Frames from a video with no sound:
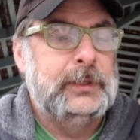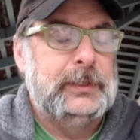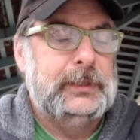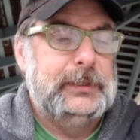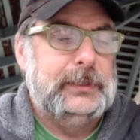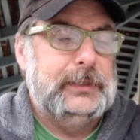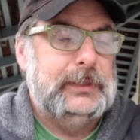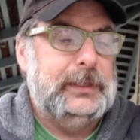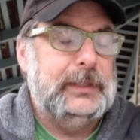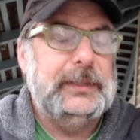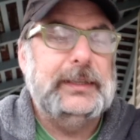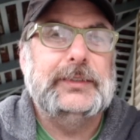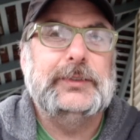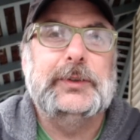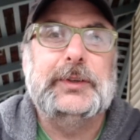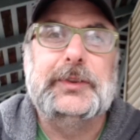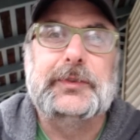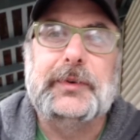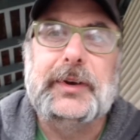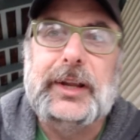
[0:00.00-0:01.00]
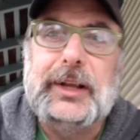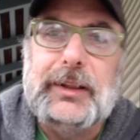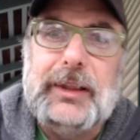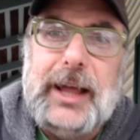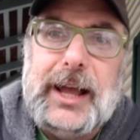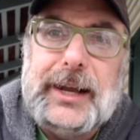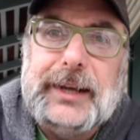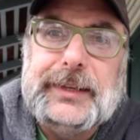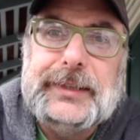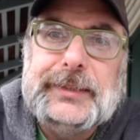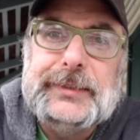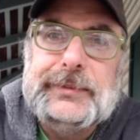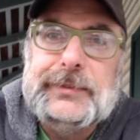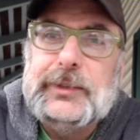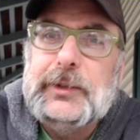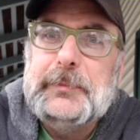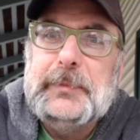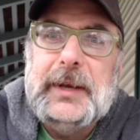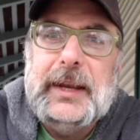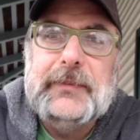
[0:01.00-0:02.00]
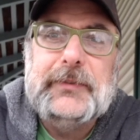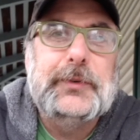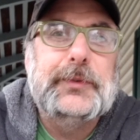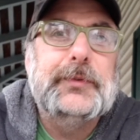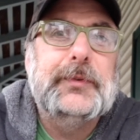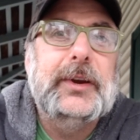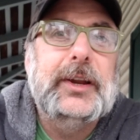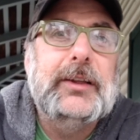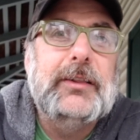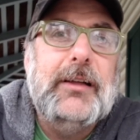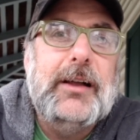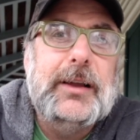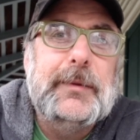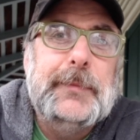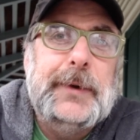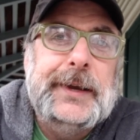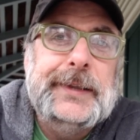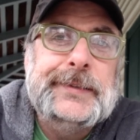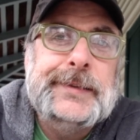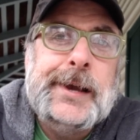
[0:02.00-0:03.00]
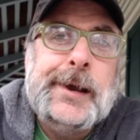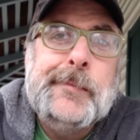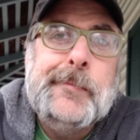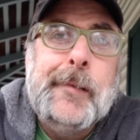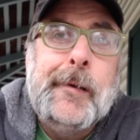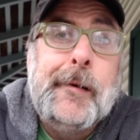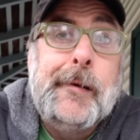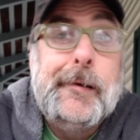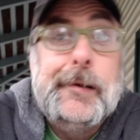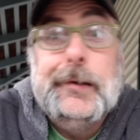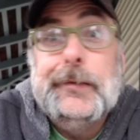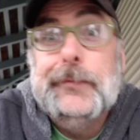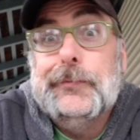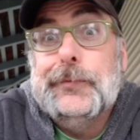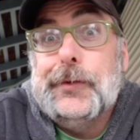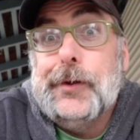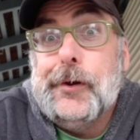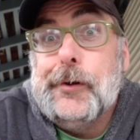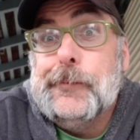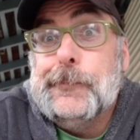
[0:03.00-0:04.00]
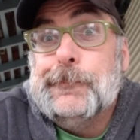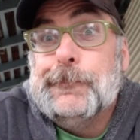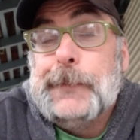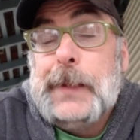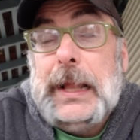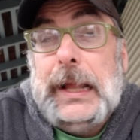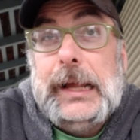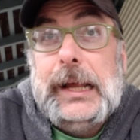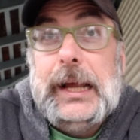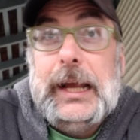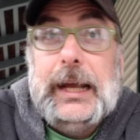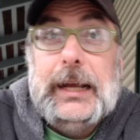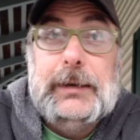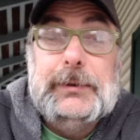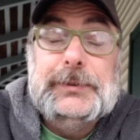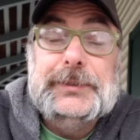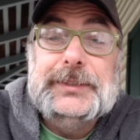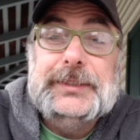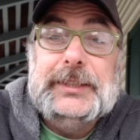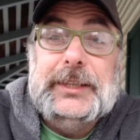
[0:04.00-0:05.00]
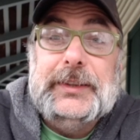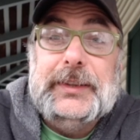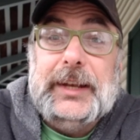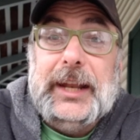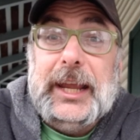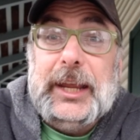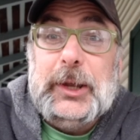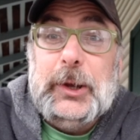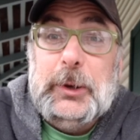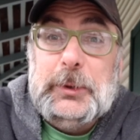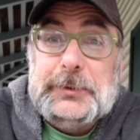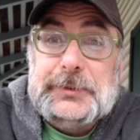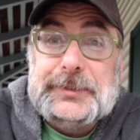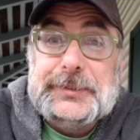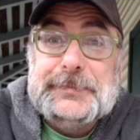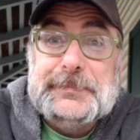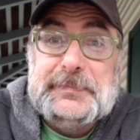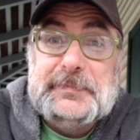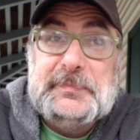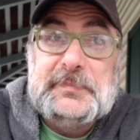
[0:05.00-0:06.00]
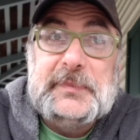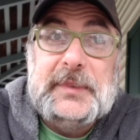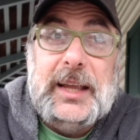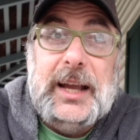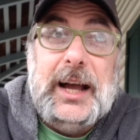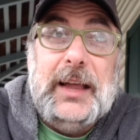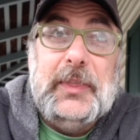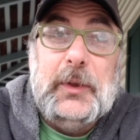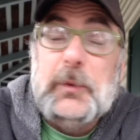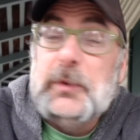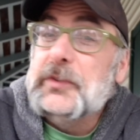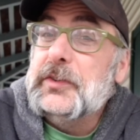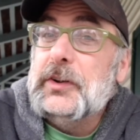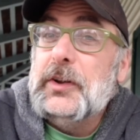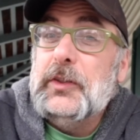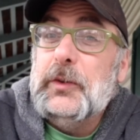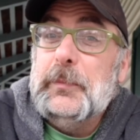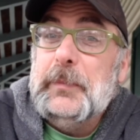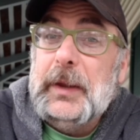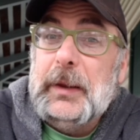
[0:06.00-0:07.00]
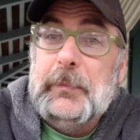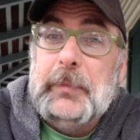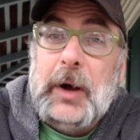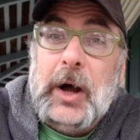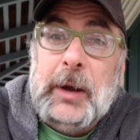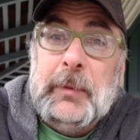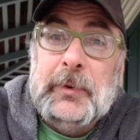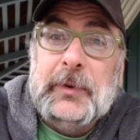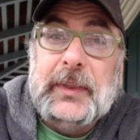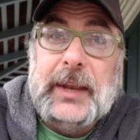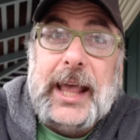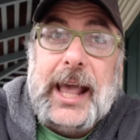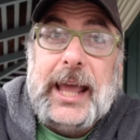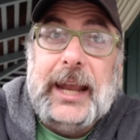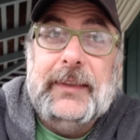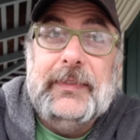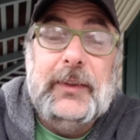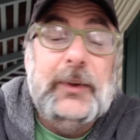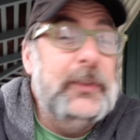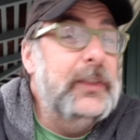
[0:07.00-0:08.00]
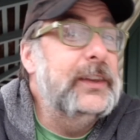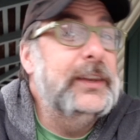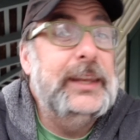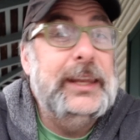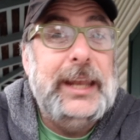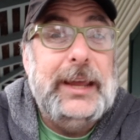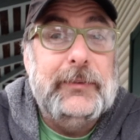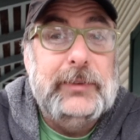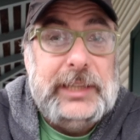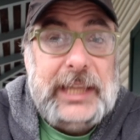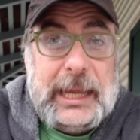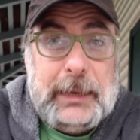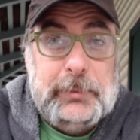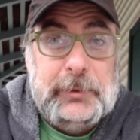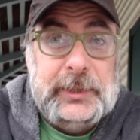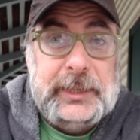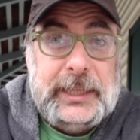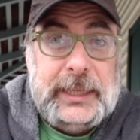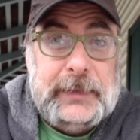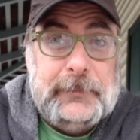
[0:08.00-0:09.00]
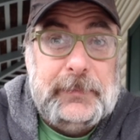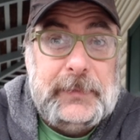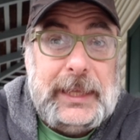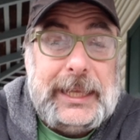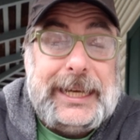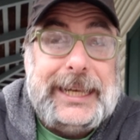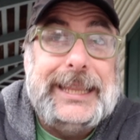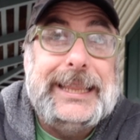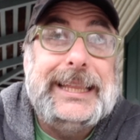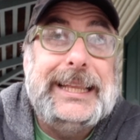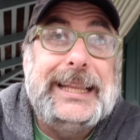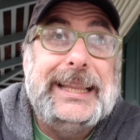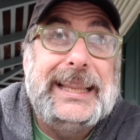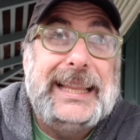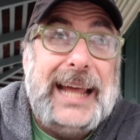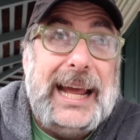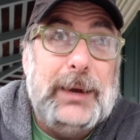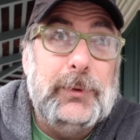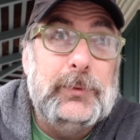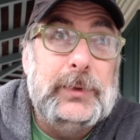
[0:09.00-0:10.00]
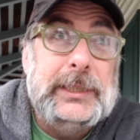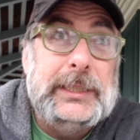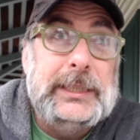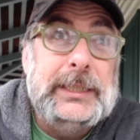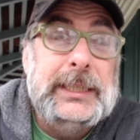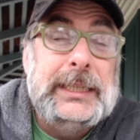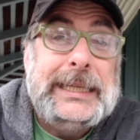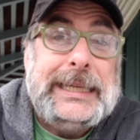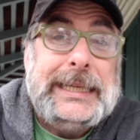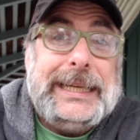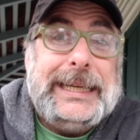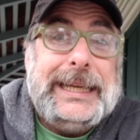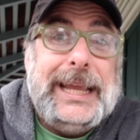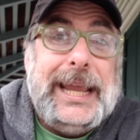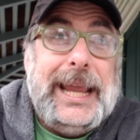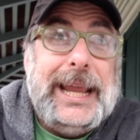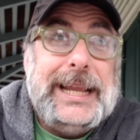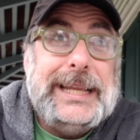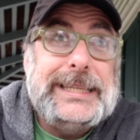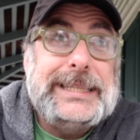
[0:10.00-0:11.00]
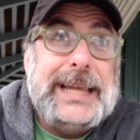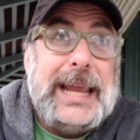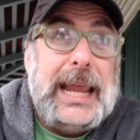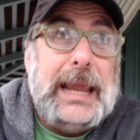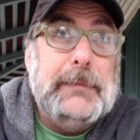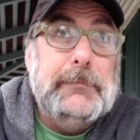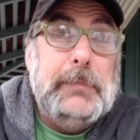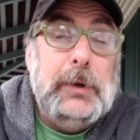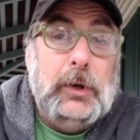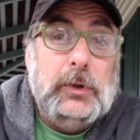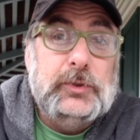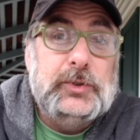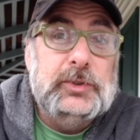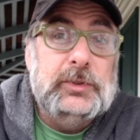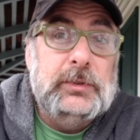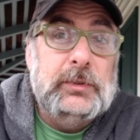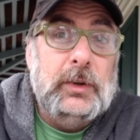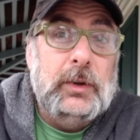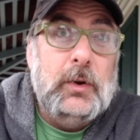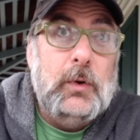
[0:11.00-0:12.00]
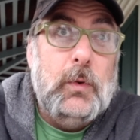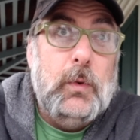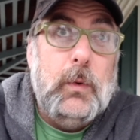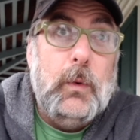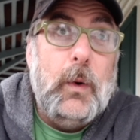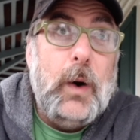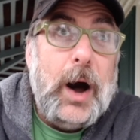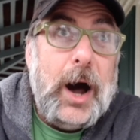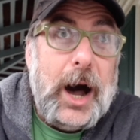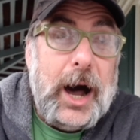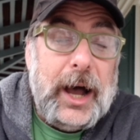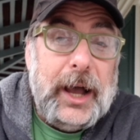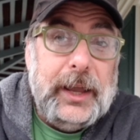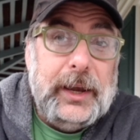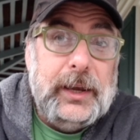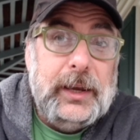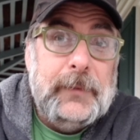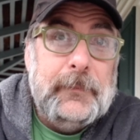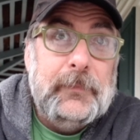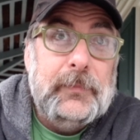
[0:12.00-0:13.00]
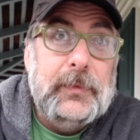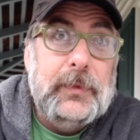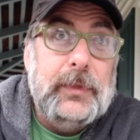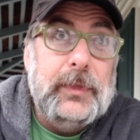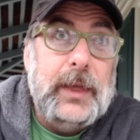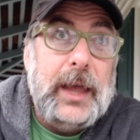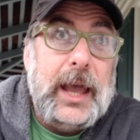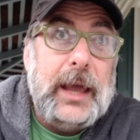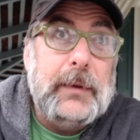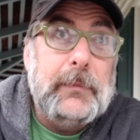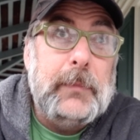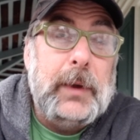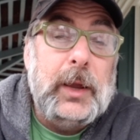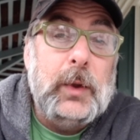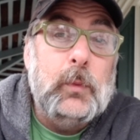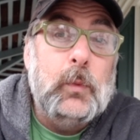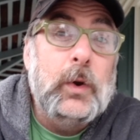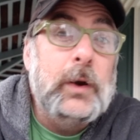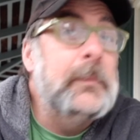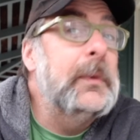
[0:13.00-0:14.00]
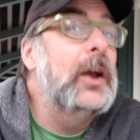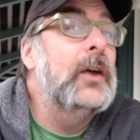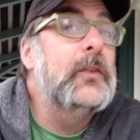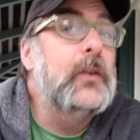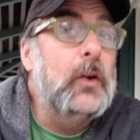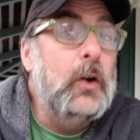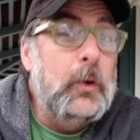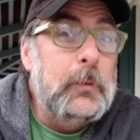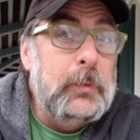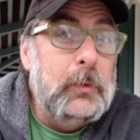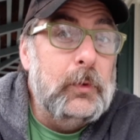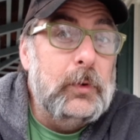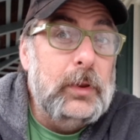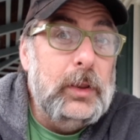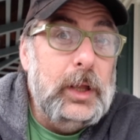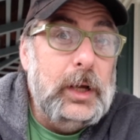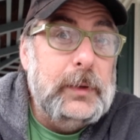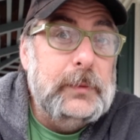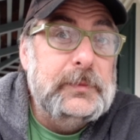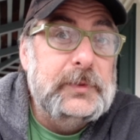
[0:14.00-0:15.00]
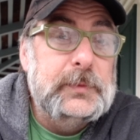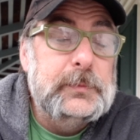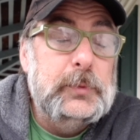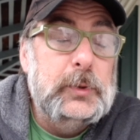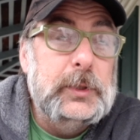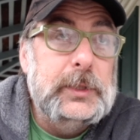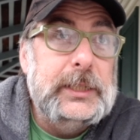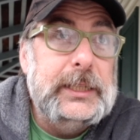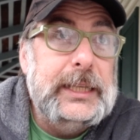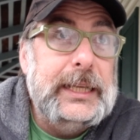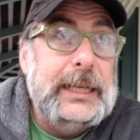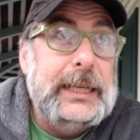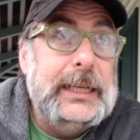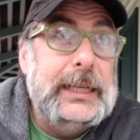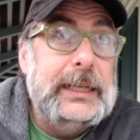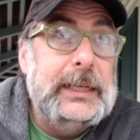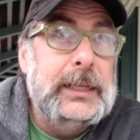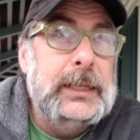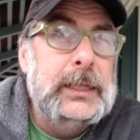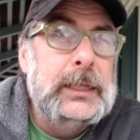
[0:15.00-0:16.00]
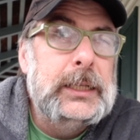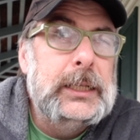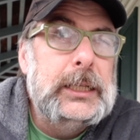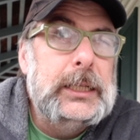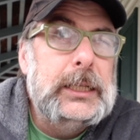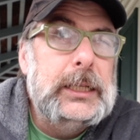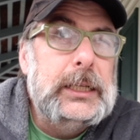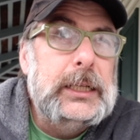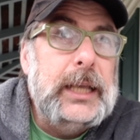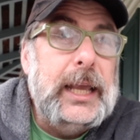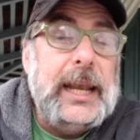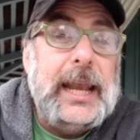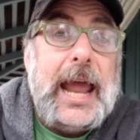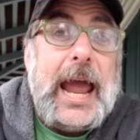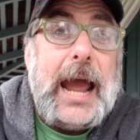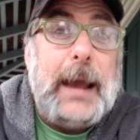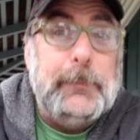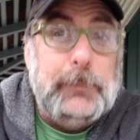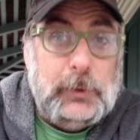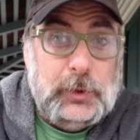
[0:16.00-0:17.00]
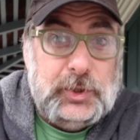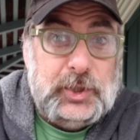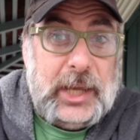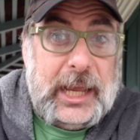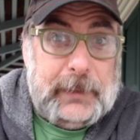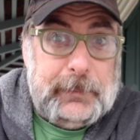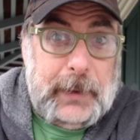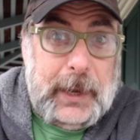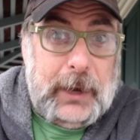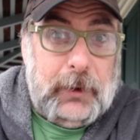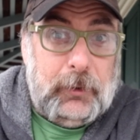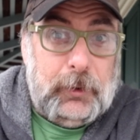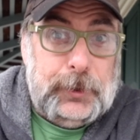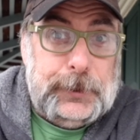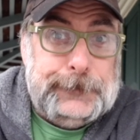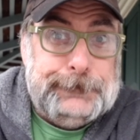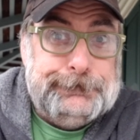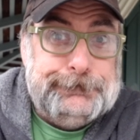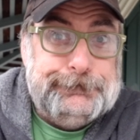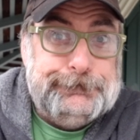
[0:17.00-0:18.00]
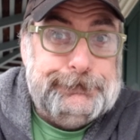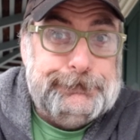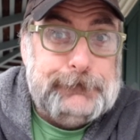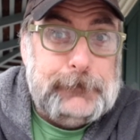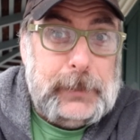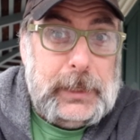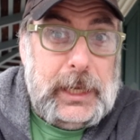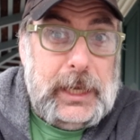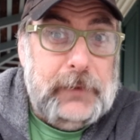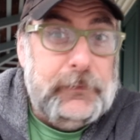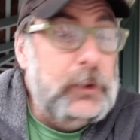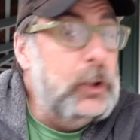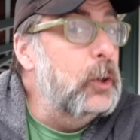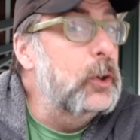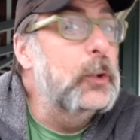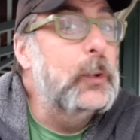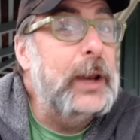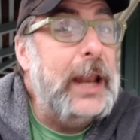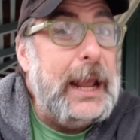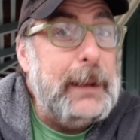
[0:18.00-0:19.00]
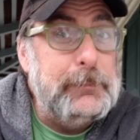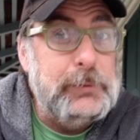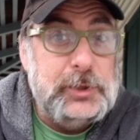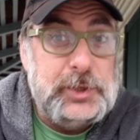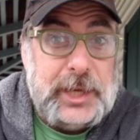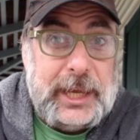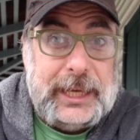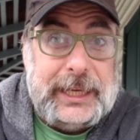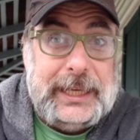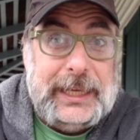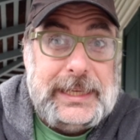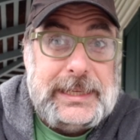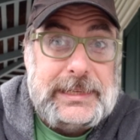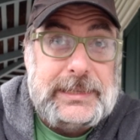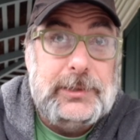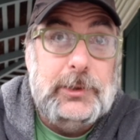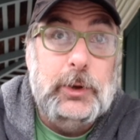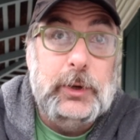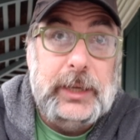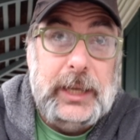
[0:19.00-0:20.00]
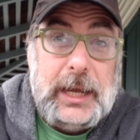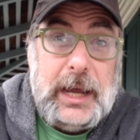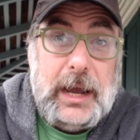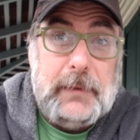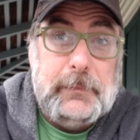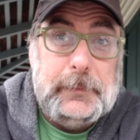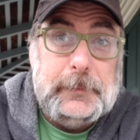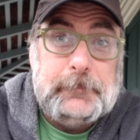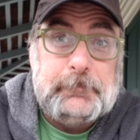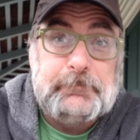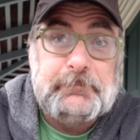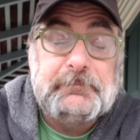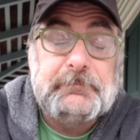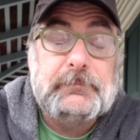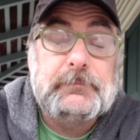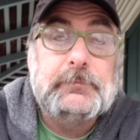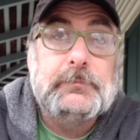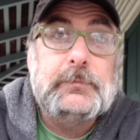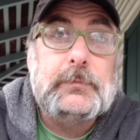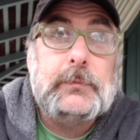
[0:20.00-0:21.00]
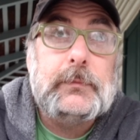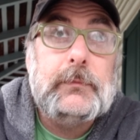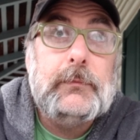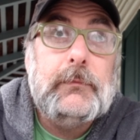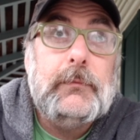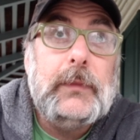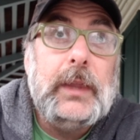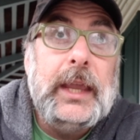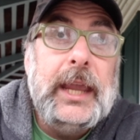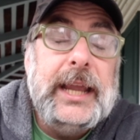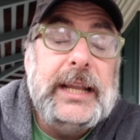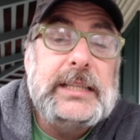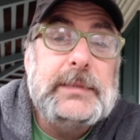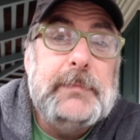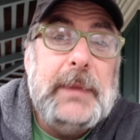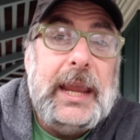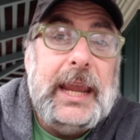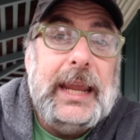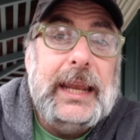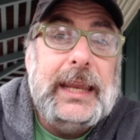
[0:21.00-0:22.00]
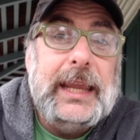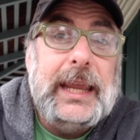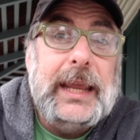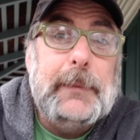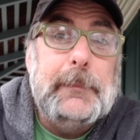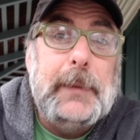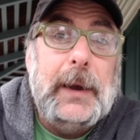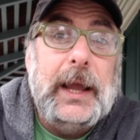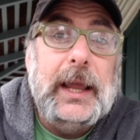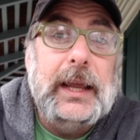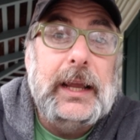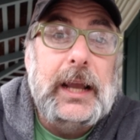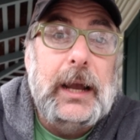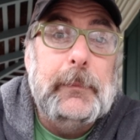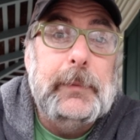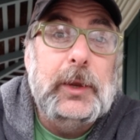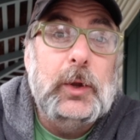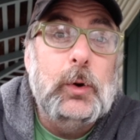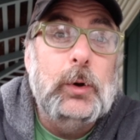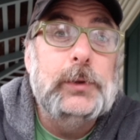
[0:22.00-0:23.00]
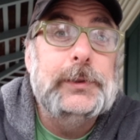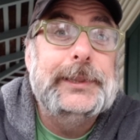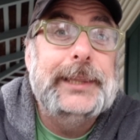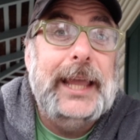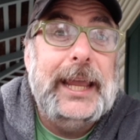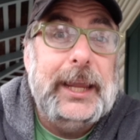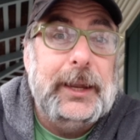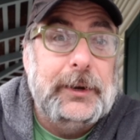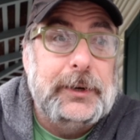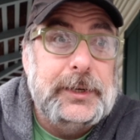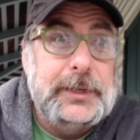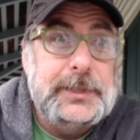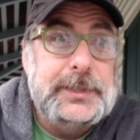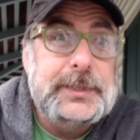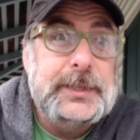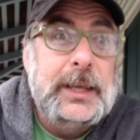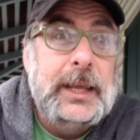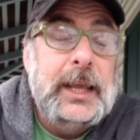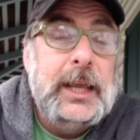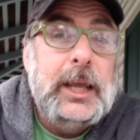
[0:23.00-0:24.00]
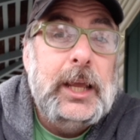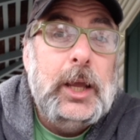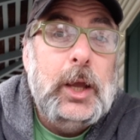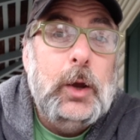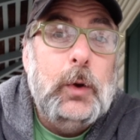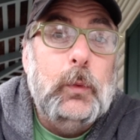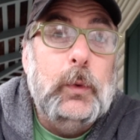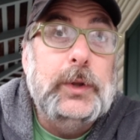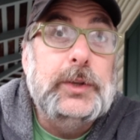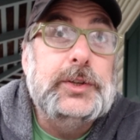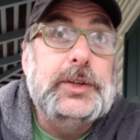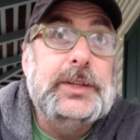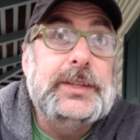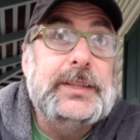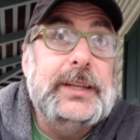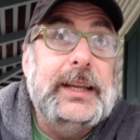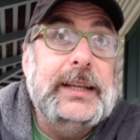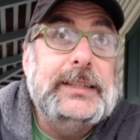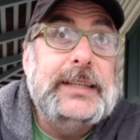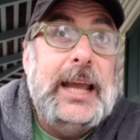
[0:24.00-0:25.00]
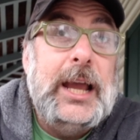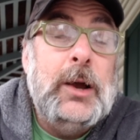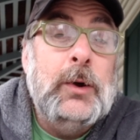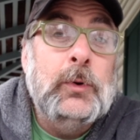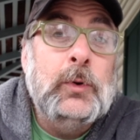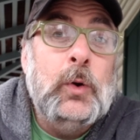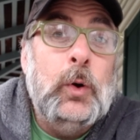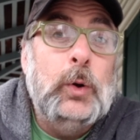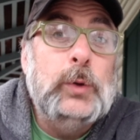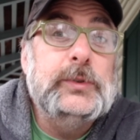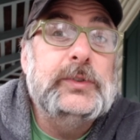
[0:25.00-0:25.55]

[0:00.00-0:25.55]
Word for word: I think it's only 3 o'clock, a little bit after 3 o'clock my time. So, we'll see how the night goes. Uh, there was another big bomber that I had in there that didn't have a label in it, and I think that one is a Belgian quad that my one of my other homebrew clubs put in an Applejack barrel. if you don't know what Applejack is, look it up. It's made by a company called Laird's which is in a town called